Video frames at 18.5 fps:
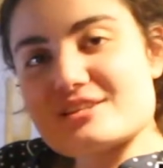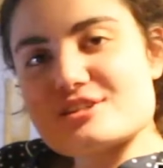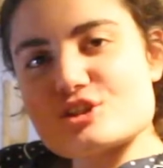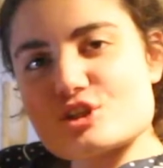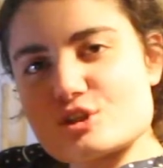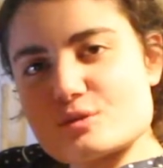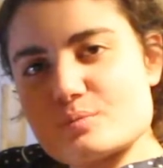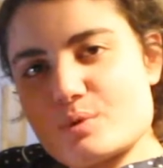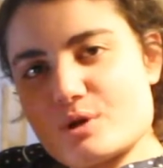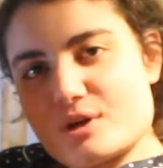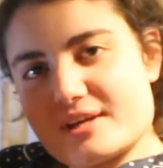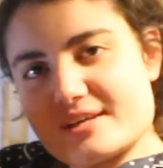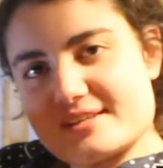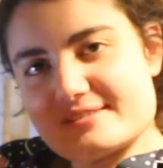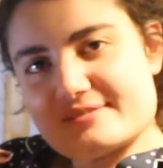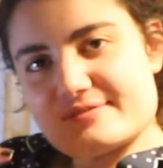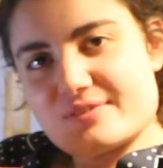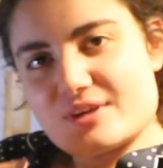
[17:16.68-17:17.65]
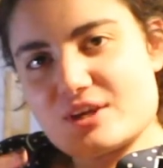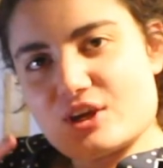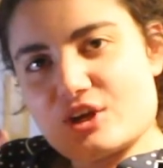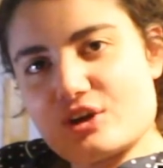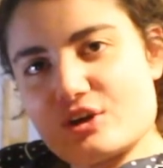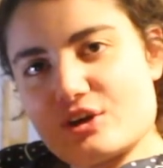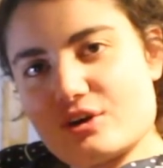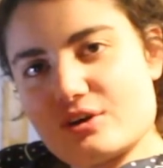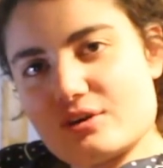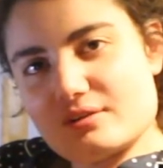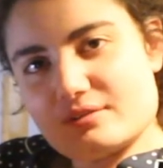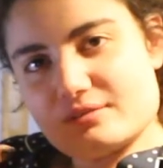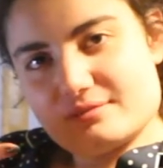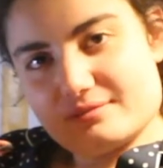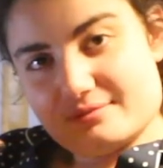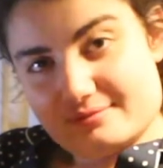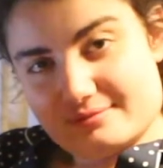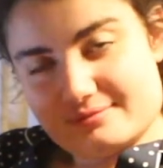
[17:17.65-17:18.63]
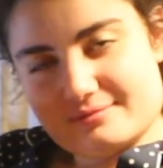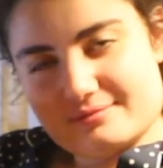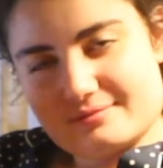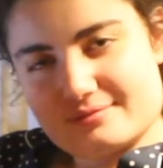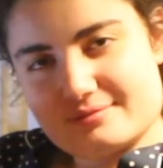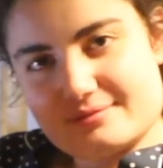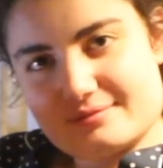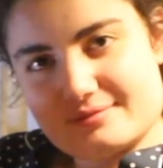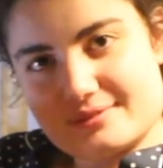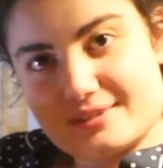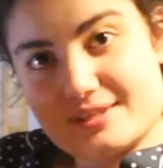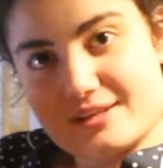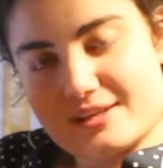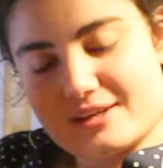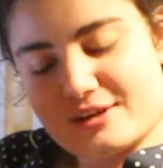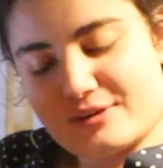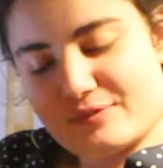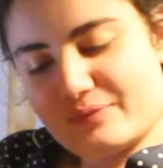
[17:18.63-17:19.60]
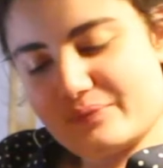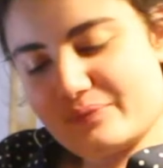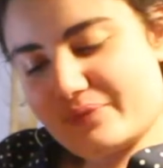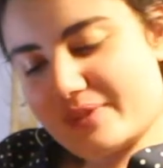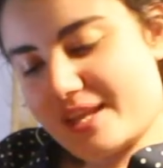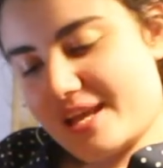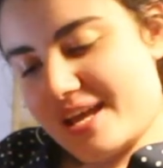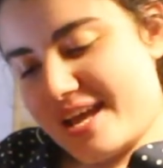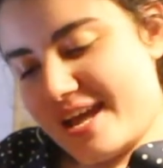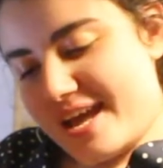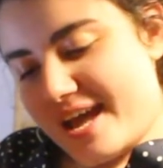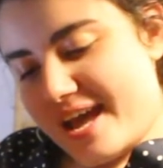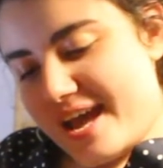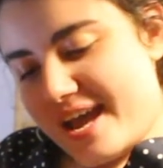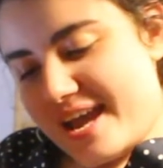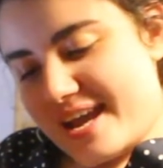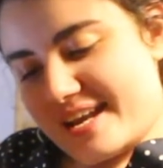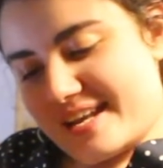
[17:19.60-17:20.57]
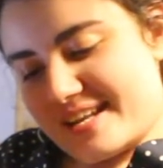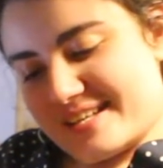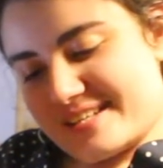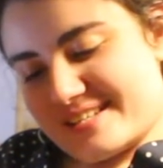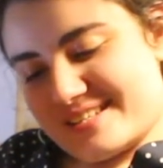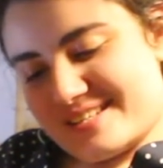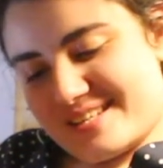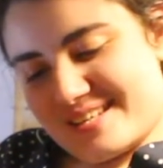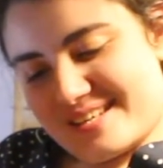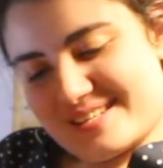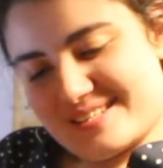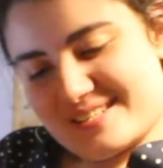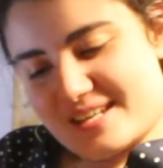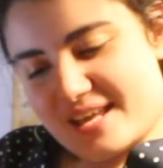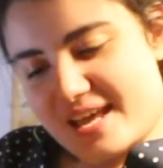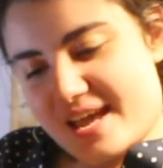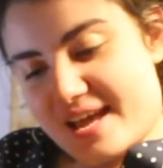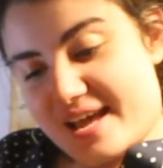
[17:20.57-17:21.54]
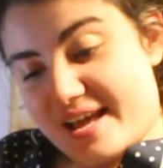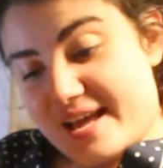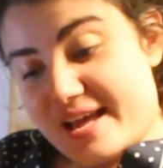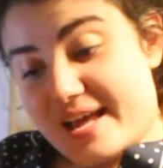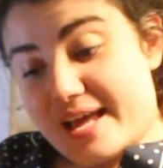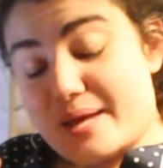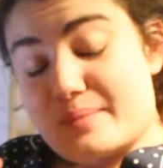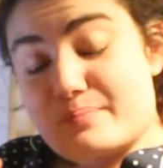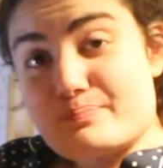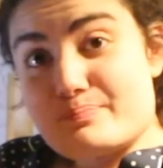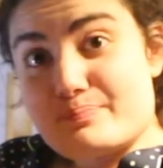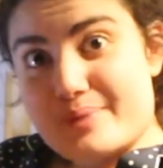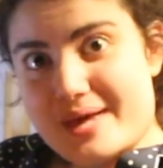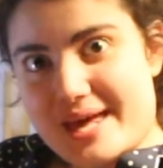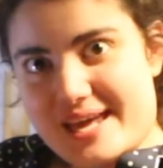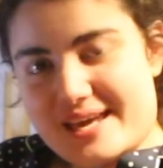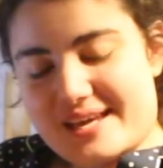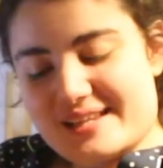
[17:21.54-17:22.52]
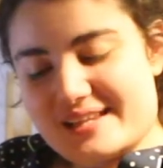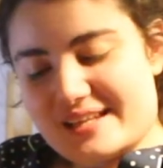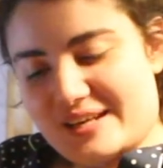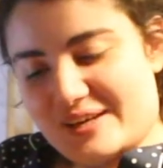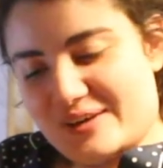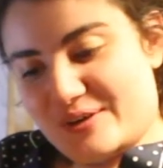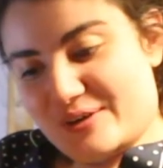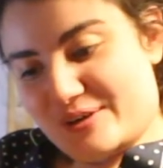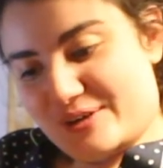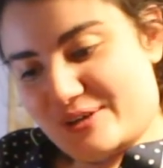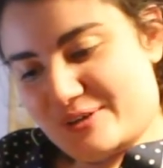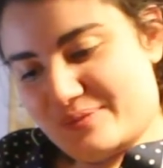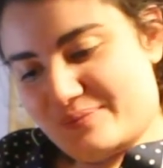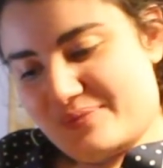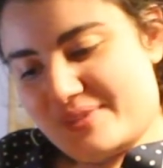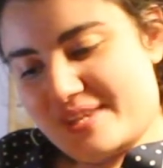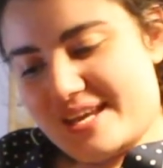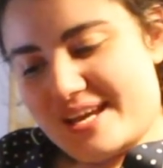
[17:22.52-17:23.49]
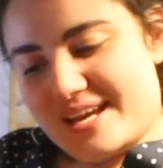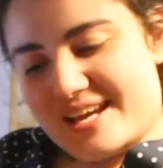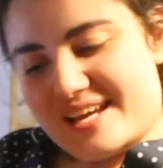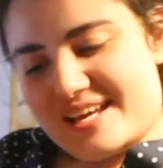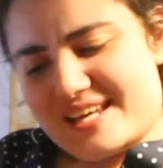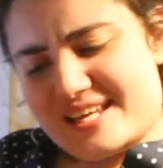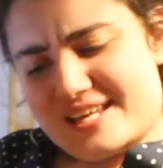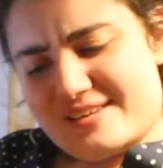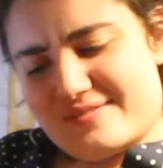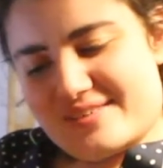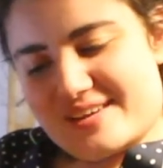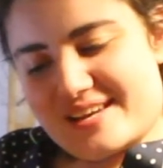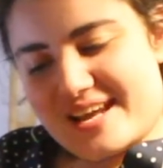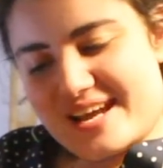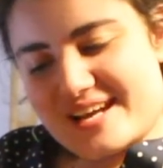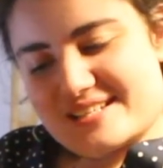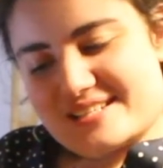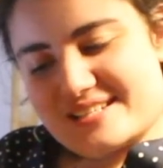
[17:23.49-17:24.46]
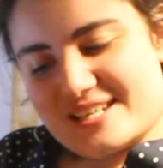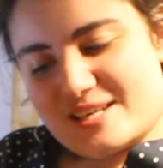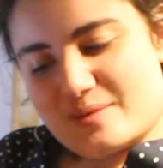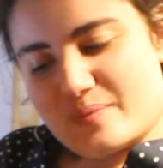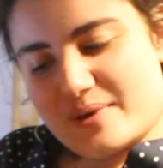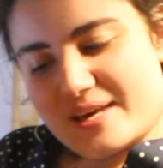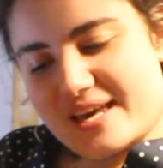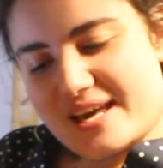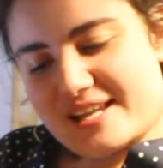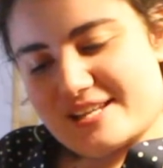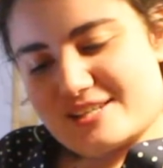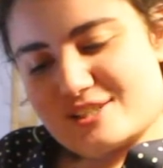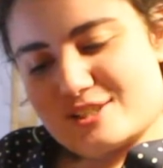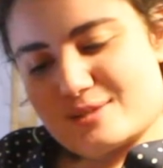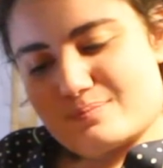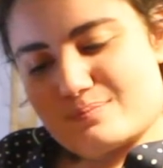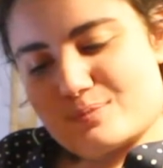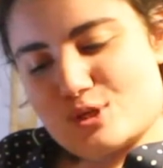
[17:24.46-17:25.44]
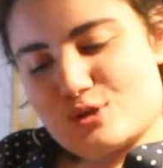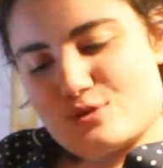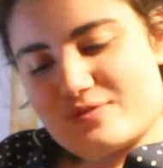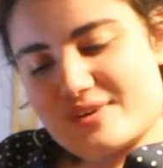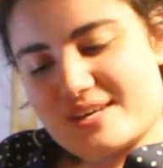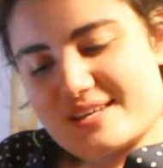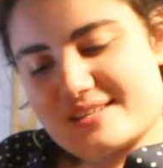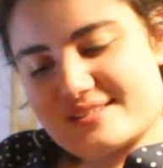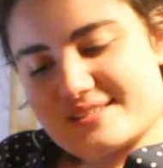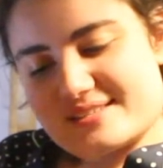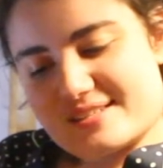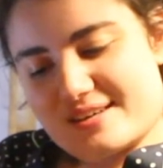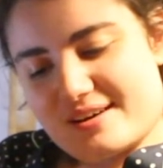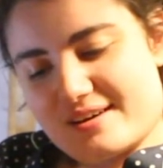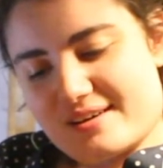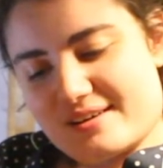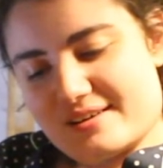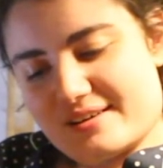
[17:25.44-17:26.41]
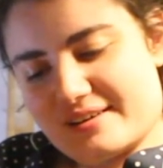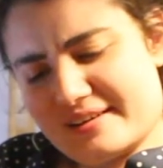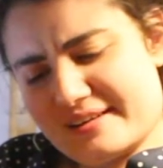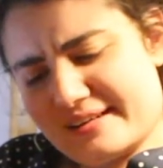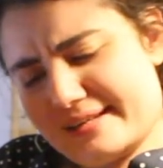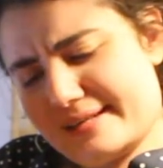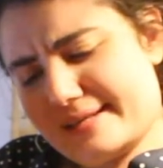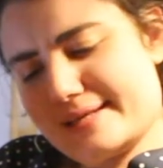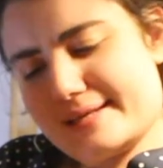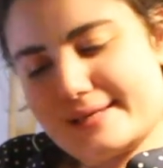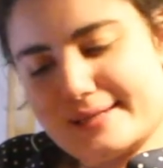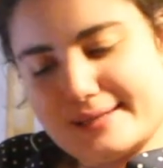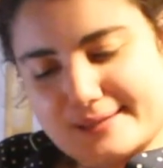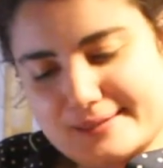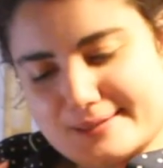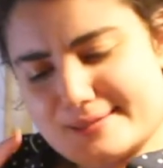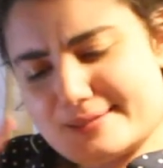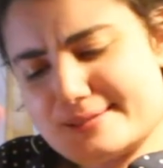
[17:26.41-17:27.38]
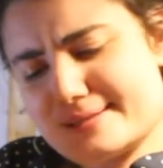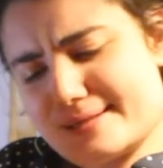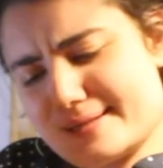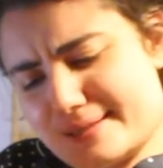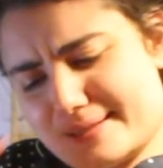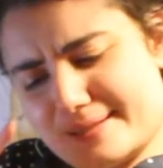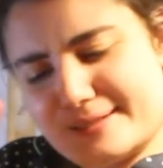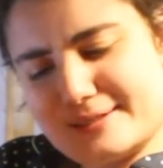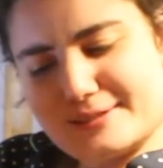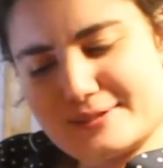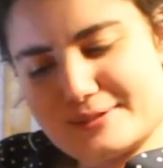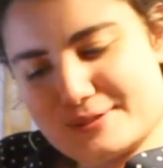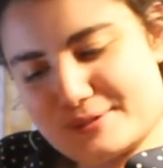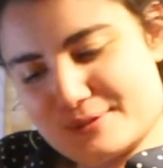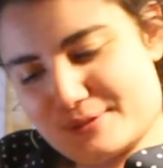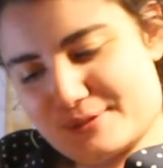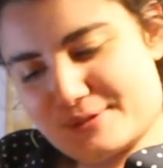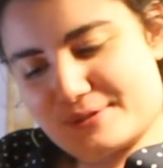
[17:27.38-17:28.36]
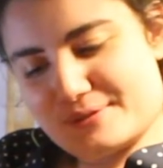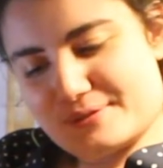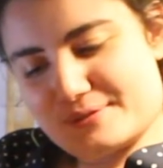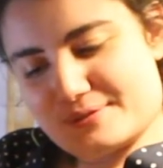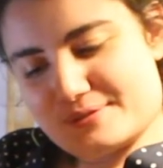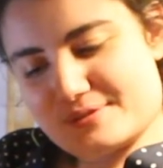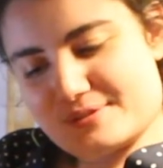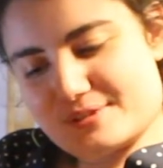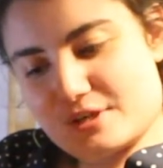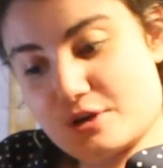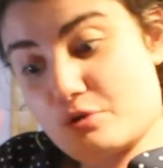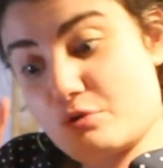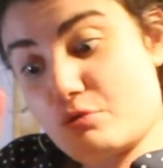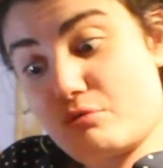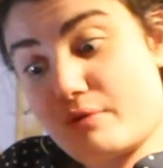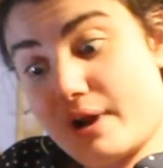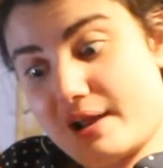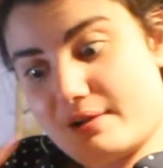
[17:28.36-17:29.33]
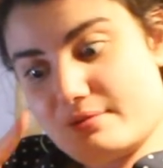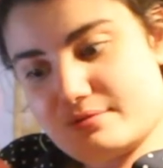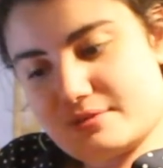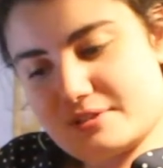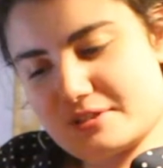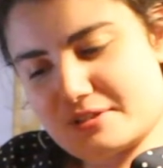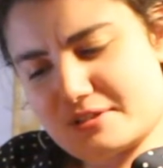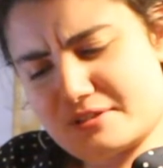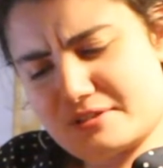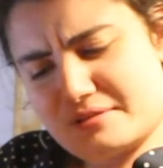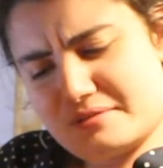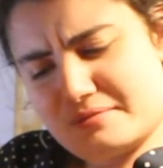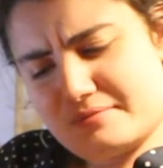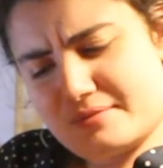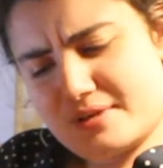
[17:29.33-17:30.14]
just put his finger, you know, and it says, impaling her, even as he began to move his tongue in tight circles around her,